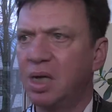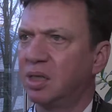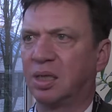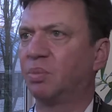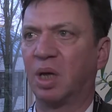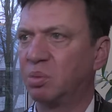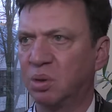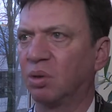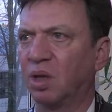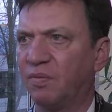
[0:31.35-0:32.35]
sometimes
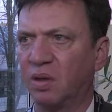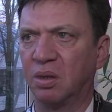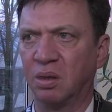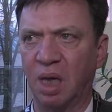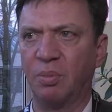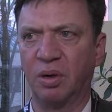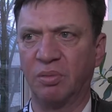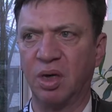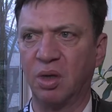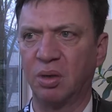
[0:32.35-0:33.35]
not even in the neighboring
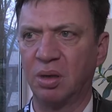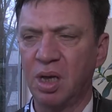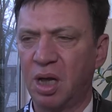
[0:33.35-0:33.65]
region,